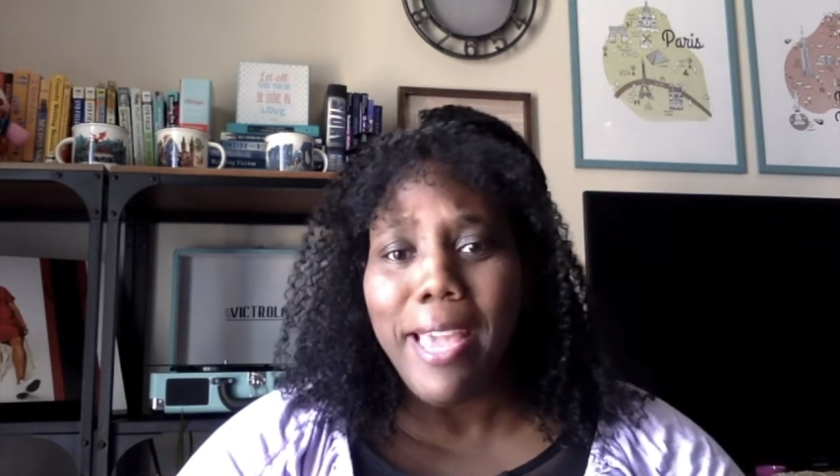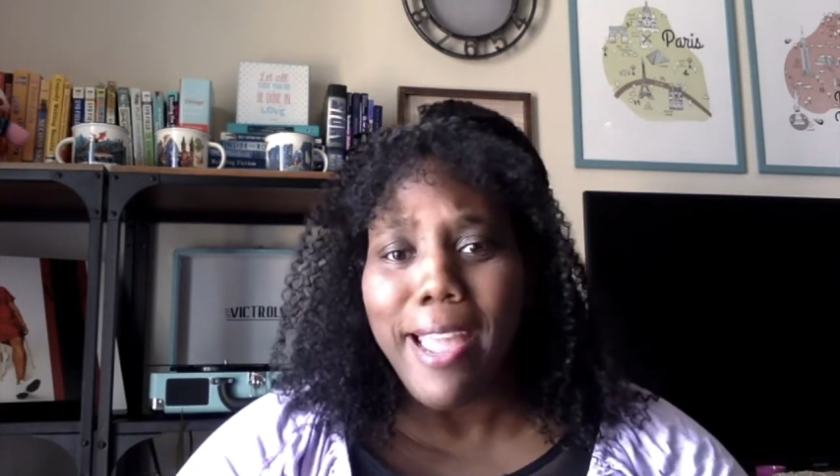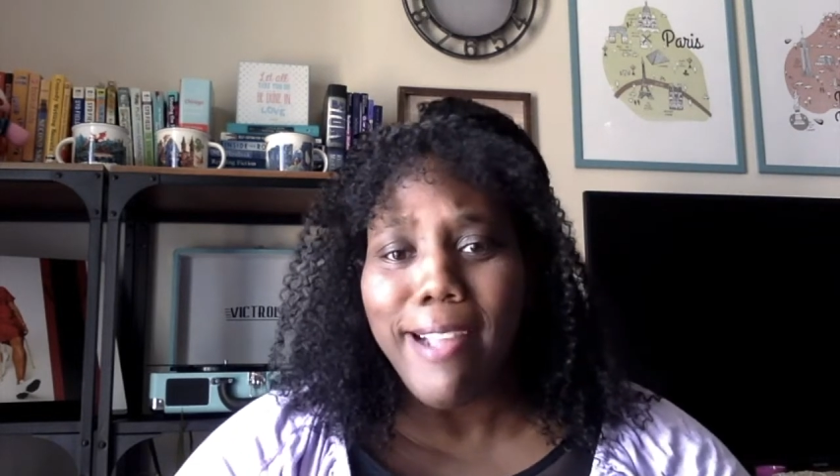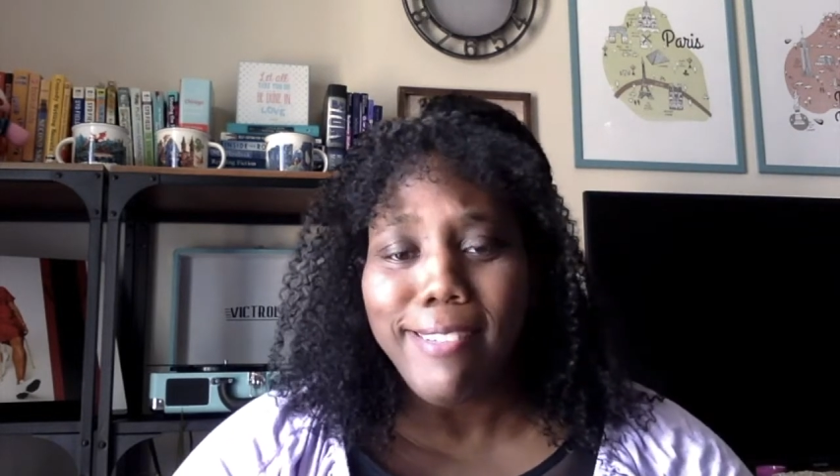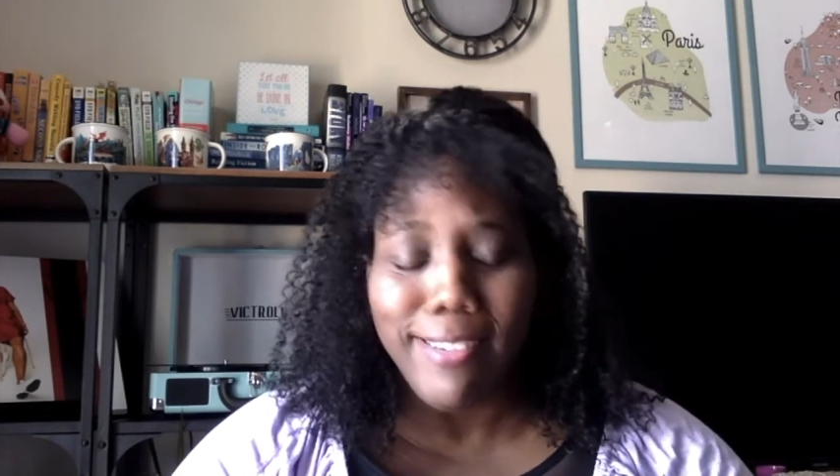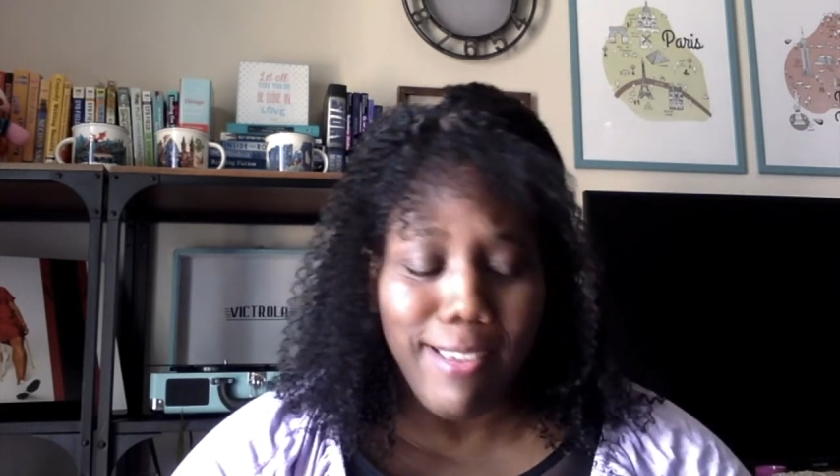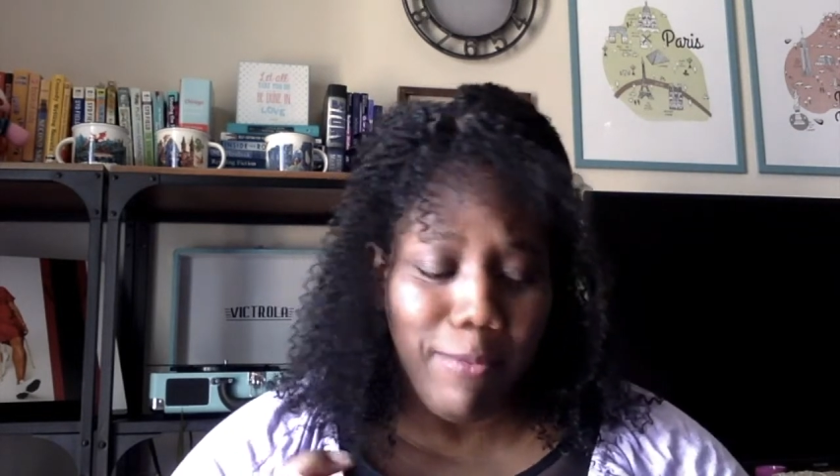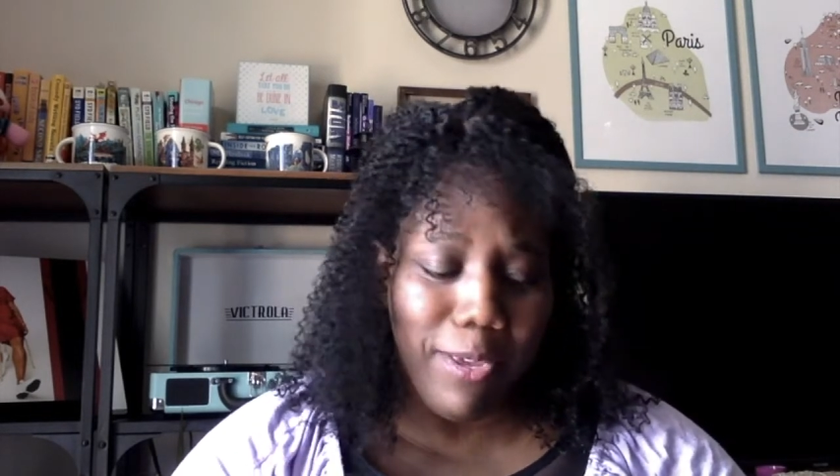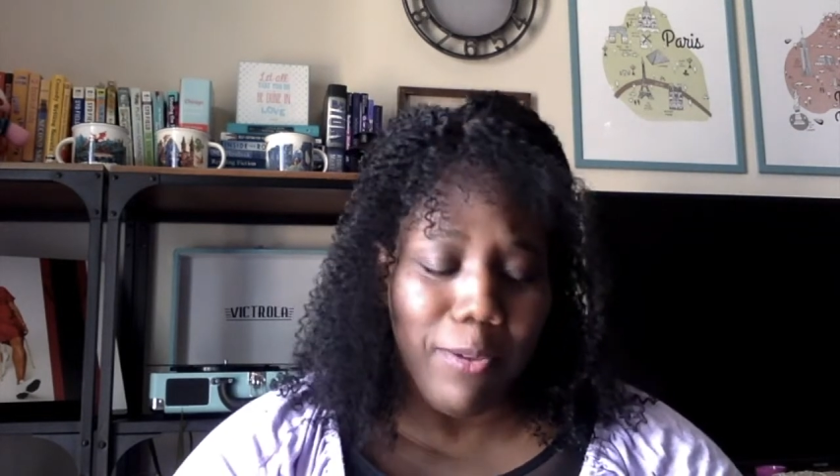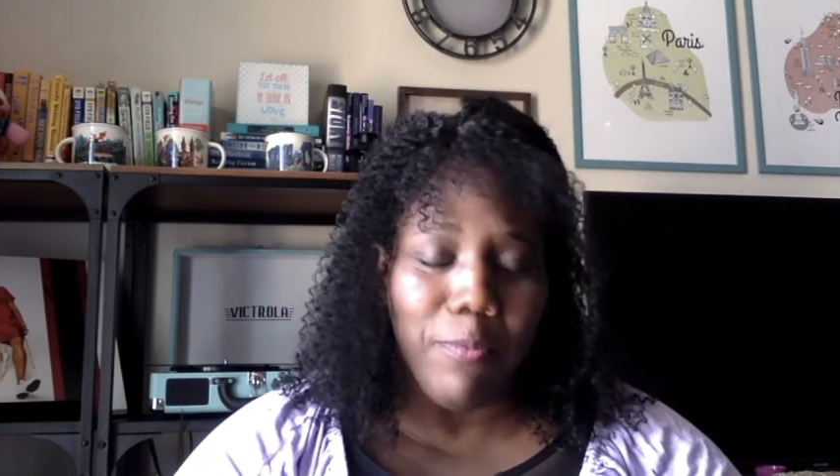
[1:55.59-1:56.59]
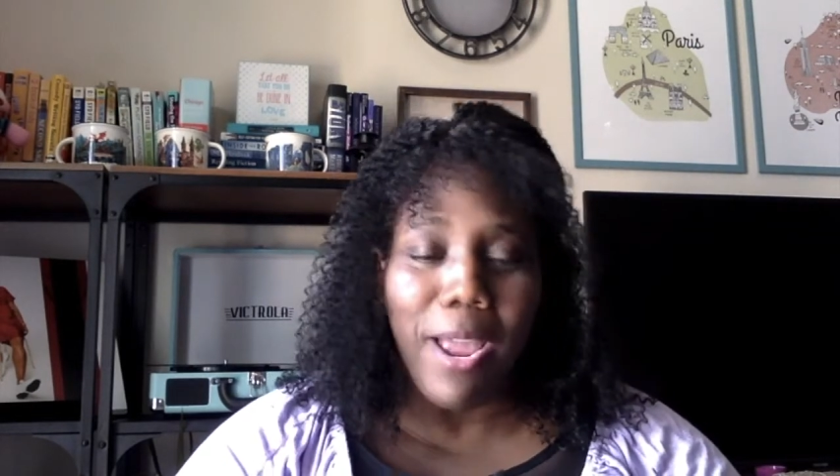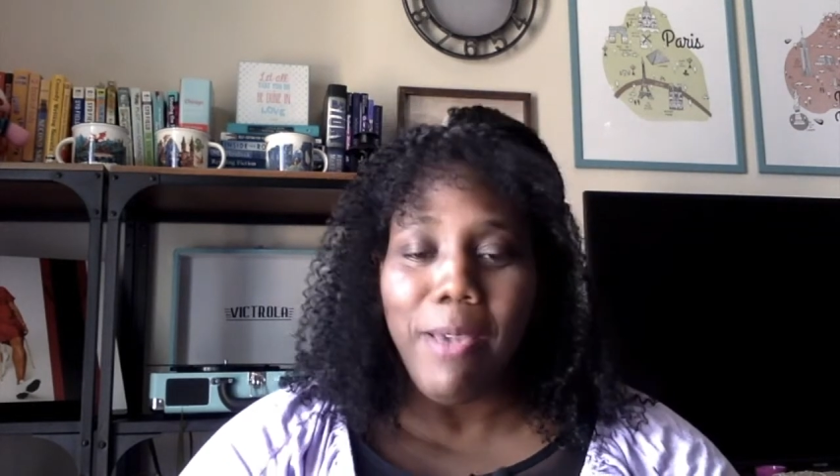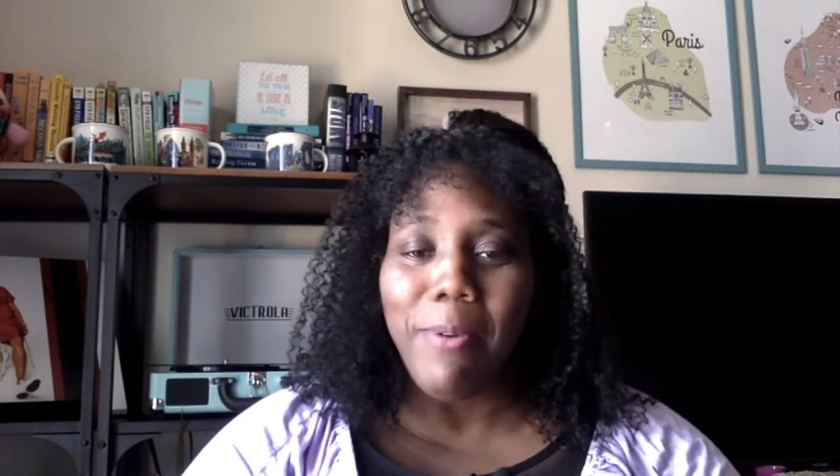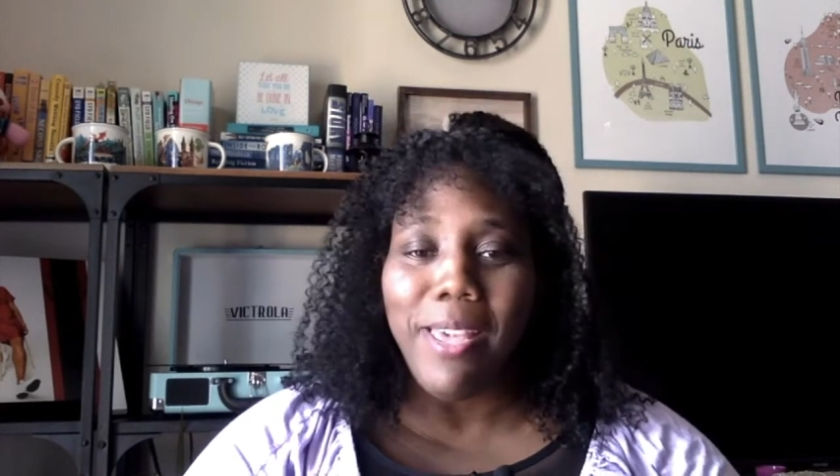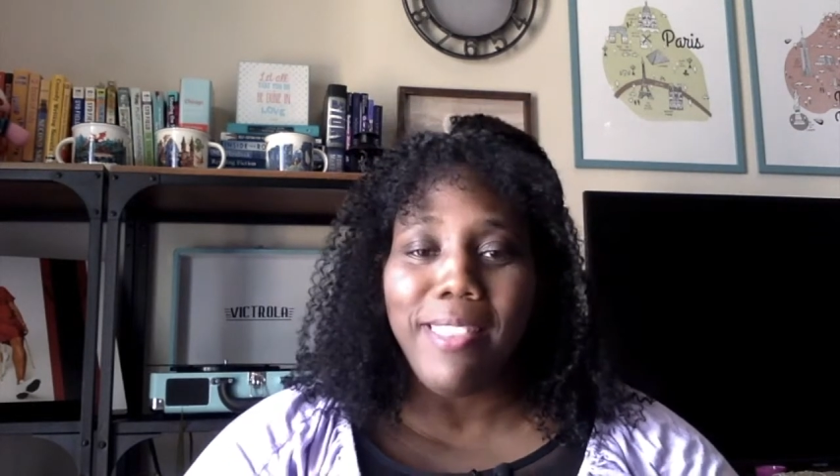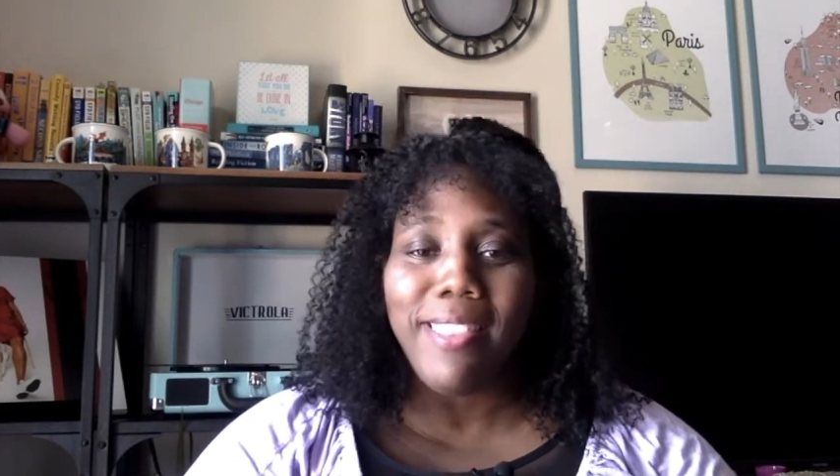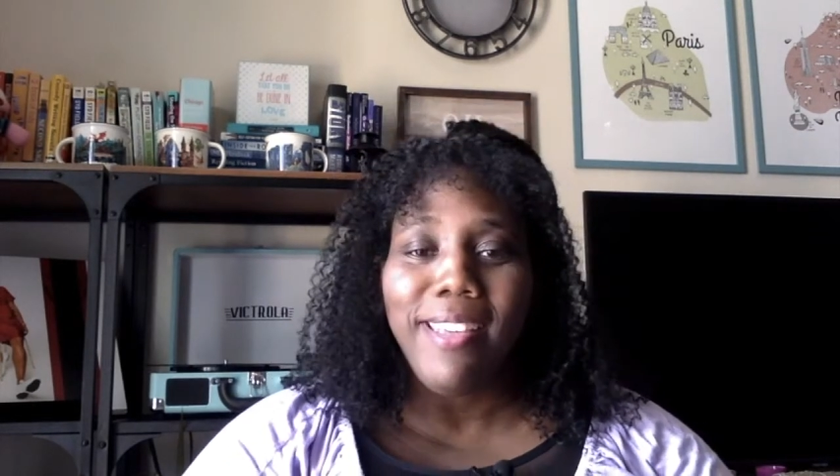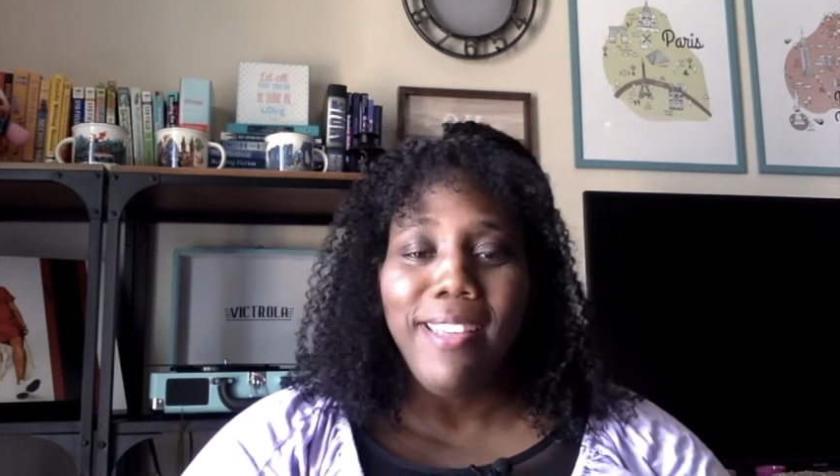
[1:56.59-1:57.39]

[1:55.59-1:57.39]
character that we could write with